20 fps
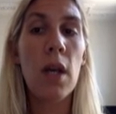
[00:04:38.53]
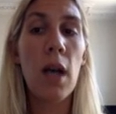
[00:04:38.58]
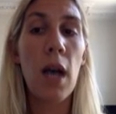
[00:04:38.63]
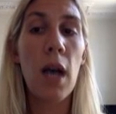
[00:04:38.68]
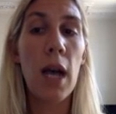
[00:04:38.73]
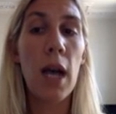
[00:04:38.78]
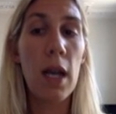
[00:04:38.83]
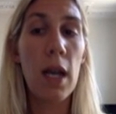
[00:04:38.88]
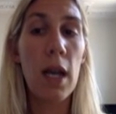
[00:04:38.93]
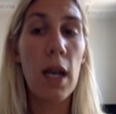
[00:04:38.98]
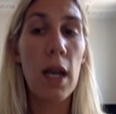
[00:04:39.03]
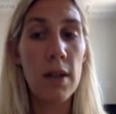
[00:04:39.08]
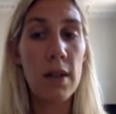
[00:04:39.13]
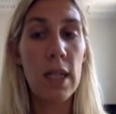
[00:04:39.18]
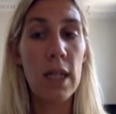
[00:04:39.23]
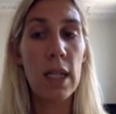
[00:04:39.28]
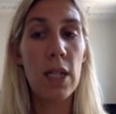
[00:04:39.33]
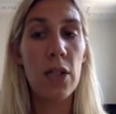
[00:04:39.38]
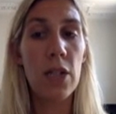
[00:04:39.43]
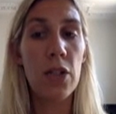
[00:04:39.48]
And
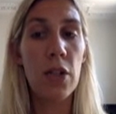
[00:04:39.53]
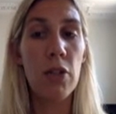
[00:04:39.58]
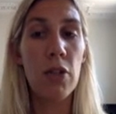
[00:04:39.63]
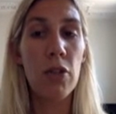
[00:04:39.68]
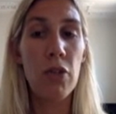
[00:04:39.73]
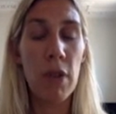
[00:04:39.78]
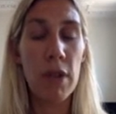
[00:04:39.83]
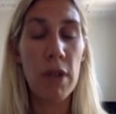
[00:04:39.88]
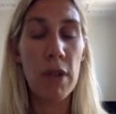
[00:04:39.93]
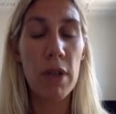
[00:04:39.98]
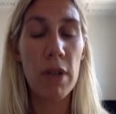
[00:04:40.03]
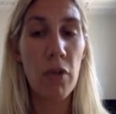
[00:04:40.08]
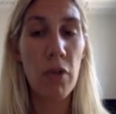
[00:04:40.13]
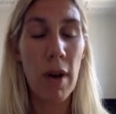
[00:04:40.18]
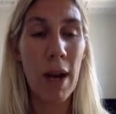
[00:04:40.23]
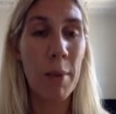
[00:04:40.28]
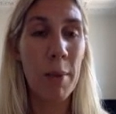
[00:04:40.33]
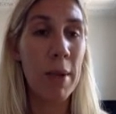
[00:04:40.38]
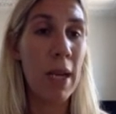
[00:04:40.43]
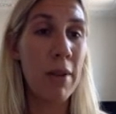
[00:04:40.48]
lastly, don't try to
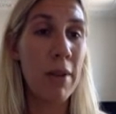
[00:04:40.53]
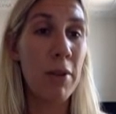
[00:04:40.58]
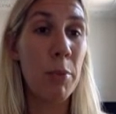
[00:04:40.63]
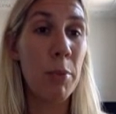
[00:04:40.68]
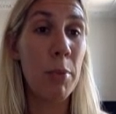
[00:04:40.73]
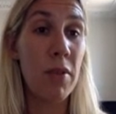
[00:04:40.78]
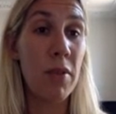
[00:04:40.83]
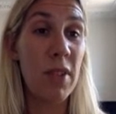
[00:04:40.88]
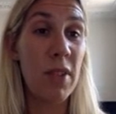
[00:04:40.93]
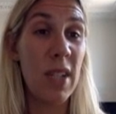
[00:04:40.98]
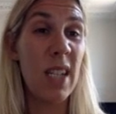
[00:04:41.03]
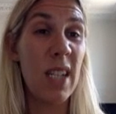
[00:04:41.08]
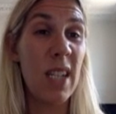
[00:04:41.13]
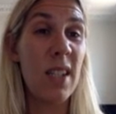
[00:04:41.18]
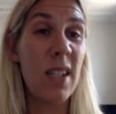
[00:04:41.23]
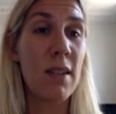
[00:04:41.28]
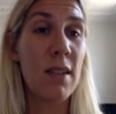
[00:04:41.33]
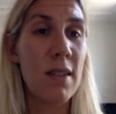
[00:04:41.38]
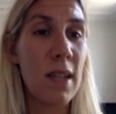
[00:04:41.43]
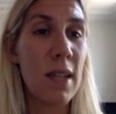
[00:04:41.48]
cram in every bit of data.
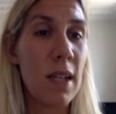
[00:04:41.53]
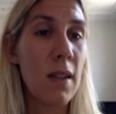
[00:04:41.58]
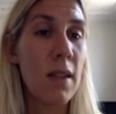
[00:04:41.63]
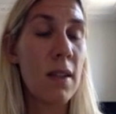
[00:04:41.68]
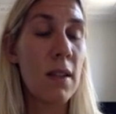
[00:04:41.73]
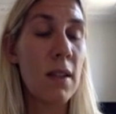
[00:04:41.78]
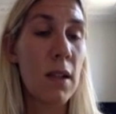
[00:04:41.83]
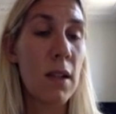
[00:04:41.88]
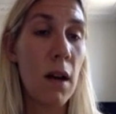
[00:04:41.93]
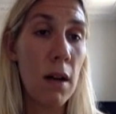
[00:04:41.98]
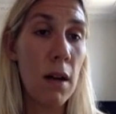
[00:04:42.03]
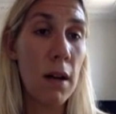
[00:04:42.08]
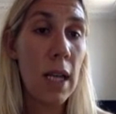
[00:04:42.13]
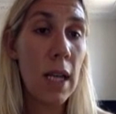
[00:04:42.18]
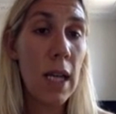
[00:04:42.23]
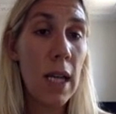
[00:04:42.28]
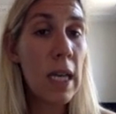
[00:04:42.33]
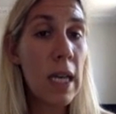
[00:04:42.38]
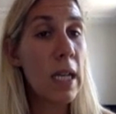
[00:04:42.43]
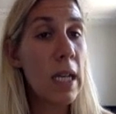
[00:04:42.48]
As I said at the start,
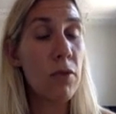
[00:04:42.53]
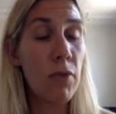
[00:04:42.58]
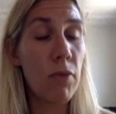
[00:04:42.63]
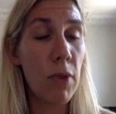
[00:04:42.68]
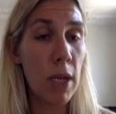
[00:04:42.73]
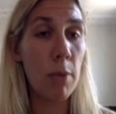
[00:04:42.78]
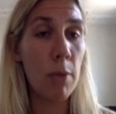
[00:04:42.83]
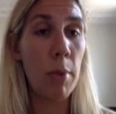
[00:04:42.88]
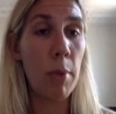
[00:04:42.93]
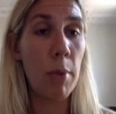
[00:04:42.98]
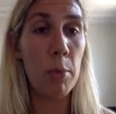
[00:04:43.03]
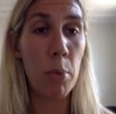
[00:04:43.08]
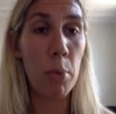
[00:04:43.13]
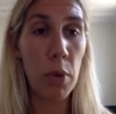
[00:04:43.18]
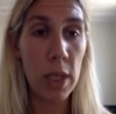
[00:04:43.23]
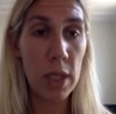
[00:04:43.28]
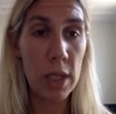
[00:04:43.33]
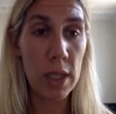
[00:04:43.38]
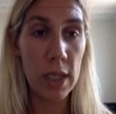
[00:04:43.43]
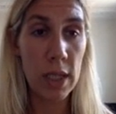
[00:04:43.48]
it's really about
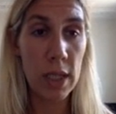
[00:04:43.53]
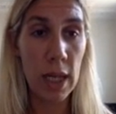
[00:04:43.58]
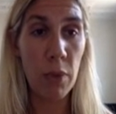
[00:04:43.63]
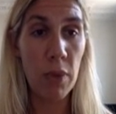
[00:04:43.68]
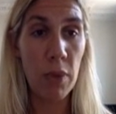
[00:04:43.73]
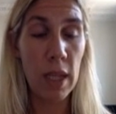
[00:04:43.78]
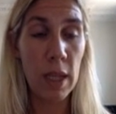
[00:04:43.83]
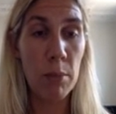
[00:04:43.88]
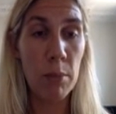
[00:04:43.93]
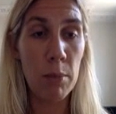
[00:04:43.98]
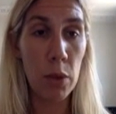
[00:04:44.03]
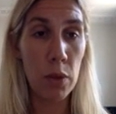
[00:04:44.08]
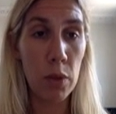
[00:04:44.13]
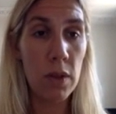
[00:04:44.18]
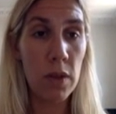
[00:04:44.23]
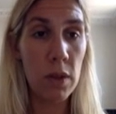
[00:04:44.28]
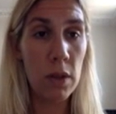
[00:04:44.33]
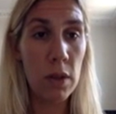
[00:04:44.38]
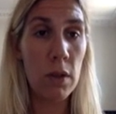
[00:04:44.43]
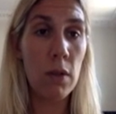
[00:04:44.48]
pointing out the
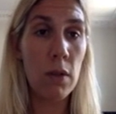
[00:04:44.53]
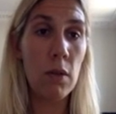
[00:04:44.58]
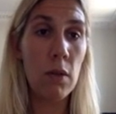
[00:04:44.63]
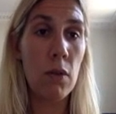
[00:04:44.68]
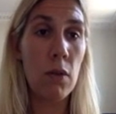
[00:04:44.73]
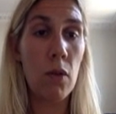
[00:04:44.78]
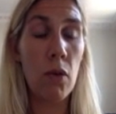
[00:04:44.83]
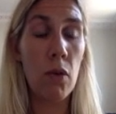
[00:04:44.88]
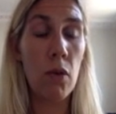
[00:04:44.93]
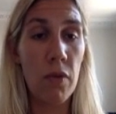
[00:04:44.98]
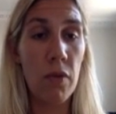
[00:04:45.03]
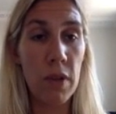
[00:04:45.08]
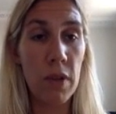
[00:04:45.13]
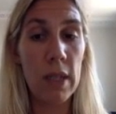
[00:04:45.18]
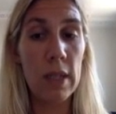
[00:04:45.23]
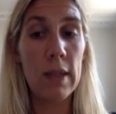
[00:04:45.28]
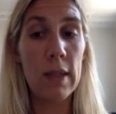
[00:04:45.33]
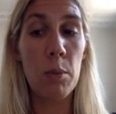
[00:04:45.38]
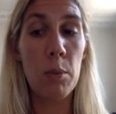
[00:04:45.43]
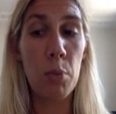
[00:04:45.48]
most
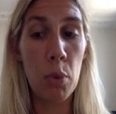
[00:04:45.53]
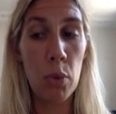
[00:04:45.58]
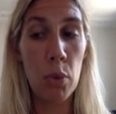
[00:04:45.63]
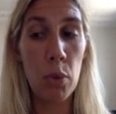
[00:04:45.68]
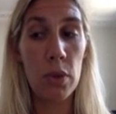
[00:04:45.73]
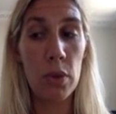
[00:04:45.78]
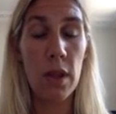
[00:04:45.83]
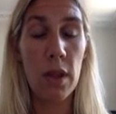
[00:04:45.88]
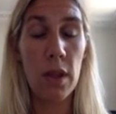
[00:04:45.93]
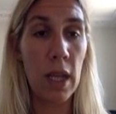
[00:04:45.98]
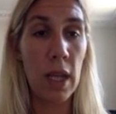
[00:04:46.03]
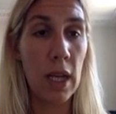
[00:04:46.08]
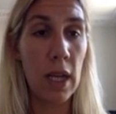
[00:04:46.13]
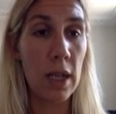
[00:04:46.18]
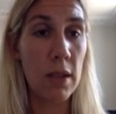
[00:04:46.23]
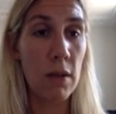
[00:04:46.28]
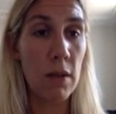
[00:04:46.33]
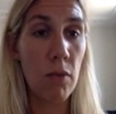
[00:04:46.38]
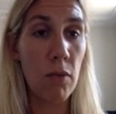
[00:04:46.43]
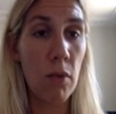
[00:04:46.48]
obvious, important
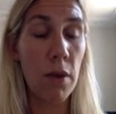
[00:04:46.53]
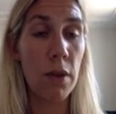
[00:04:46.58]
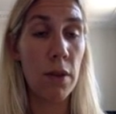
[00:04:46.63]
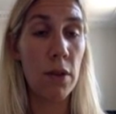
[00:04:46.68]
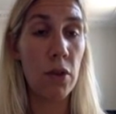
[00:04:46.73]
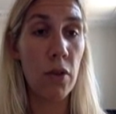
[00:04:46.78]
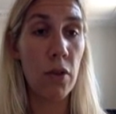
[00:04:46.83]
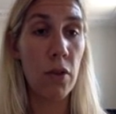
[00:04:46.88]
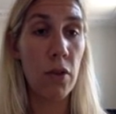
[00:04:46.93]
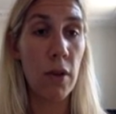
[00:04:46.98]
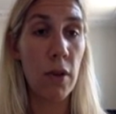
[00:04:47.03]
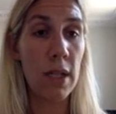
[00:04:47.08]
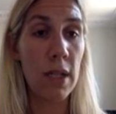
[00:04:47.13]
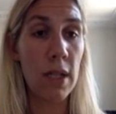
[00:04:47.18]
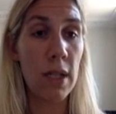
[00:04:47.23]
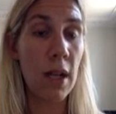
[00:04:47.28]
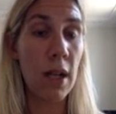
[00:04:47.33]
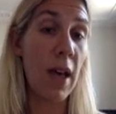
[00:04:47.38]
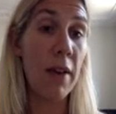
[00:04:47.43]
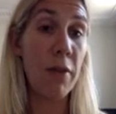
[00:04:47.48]
things rather than trying to
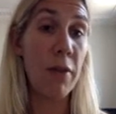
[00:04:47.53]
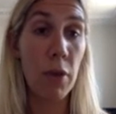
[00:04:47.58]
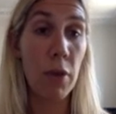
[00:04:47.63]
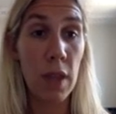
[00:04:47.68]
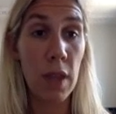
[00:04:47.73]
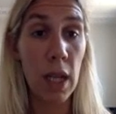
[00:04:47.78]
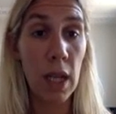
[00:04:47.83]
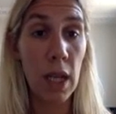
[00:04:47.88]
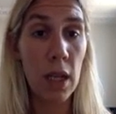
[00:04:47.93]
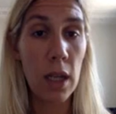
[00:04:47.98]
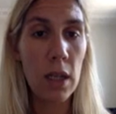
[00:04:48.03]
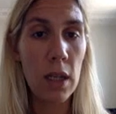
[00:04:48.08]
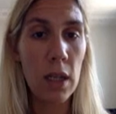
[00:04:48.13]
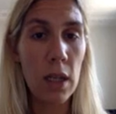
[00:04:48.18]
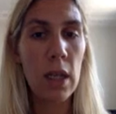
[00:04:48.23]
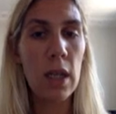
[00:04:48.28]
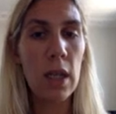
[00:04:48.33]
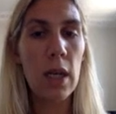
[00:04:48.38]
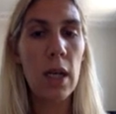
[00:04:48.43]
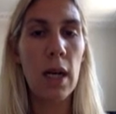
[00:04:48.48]
cover everything.
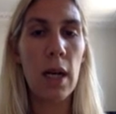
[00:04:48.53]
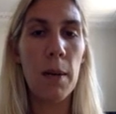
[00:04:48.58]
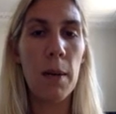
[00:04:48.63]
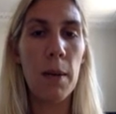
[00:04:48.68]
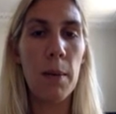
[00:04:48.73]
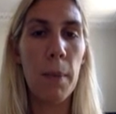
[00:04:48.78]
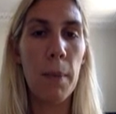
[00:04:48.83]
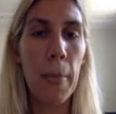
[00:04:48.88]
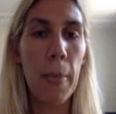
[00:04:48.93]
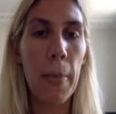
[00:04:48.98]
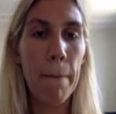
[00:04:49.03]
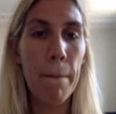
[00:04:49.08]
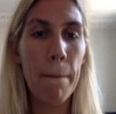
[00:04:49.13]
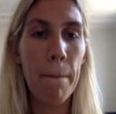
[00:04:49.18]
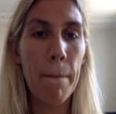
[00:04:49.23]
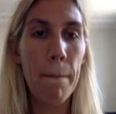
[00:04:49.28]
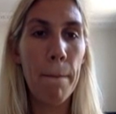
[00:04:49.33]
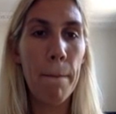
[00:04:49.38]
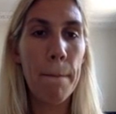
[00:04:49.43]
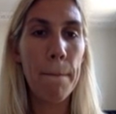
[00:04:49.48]

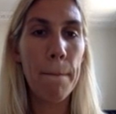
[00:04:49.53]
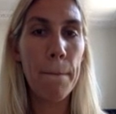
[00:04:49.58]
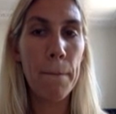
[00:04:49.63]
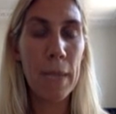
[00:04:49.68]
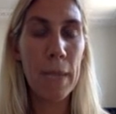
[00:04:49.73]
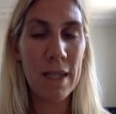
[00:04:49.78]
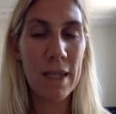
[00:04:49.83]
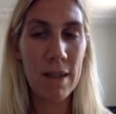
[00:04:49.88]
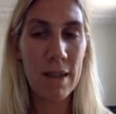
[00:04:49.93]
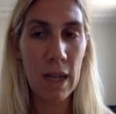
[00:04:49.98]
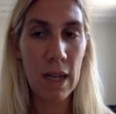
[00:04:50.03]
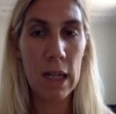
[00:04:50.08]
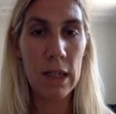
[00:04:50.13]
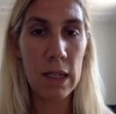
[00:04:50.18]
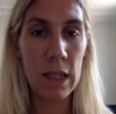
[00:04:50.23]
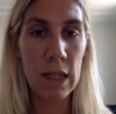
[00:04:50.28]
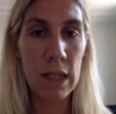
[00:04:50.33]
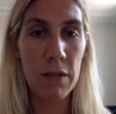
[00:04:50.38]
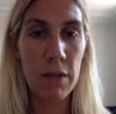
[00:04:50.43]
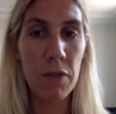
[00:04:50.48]
Be
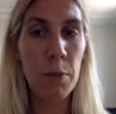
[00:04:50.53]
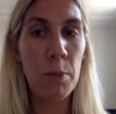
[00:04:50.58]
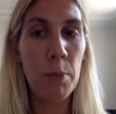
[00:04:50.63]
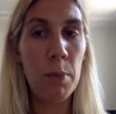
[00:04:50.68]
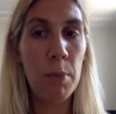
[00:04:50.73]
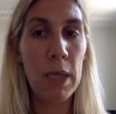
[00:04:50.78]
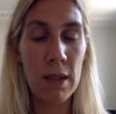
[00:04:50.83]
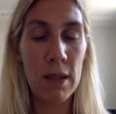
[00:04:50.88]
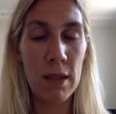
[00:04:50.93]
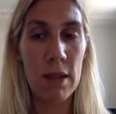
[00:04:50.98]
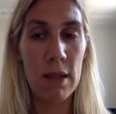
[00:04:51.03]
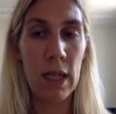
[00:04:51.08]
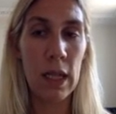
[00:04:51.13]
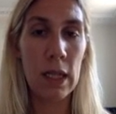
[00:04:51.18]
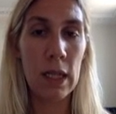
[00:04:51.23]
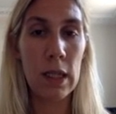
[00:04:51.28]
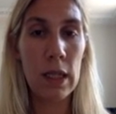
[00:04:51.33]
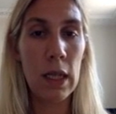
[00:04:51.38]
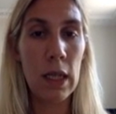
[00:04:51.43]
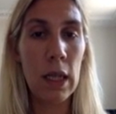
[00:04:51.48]
selective, be
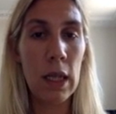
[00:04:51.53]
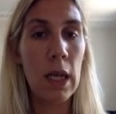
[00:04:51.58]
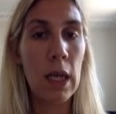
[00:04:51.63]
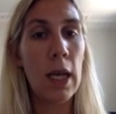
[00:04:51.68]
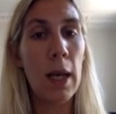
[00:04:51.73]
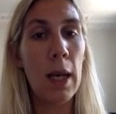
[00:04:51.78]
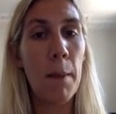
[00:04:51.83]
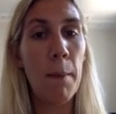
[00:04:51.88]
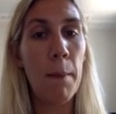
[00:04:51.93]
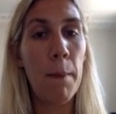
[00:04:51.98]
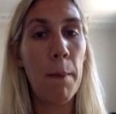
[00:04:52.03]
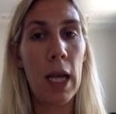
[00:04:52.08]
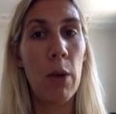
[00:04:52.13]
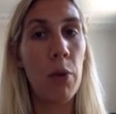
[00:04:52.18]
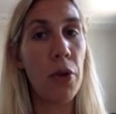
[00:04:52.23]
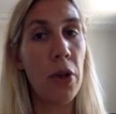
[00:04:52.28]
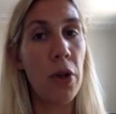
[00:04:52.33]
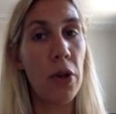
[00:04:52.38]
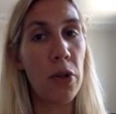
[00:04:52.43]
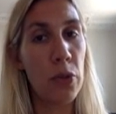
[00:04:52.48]
succinct, and pick out
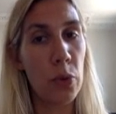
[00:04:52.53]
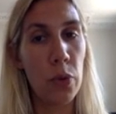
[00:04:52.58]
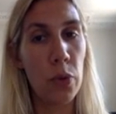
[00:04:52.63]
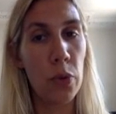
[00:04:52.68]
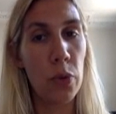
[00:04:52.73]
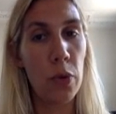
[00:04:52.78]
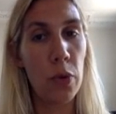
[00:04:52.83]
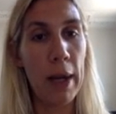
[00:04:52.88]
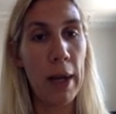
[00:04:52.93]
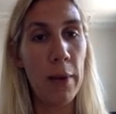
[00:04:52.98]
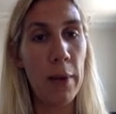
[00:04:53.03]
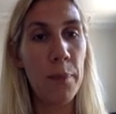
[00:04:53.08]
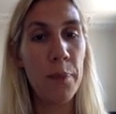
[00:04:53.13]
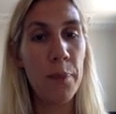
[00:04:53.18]
what you're going to talk about.